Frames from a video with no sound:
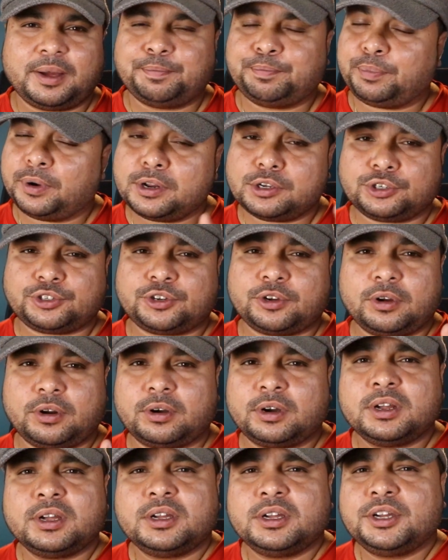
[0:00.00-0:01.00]
I'm pretty
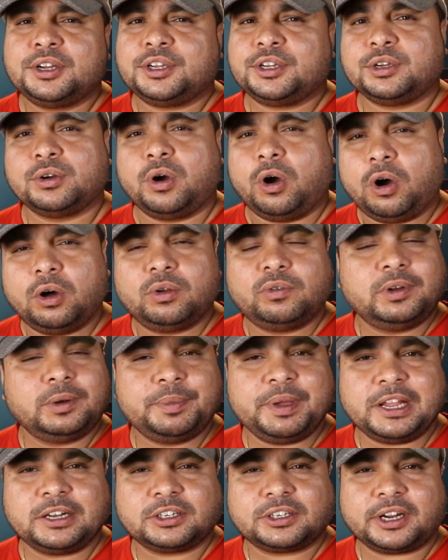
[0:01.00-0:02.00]
sure you all will
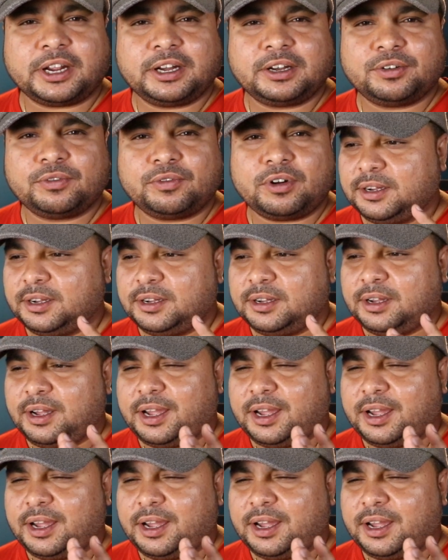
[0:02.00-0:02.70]
be entertained.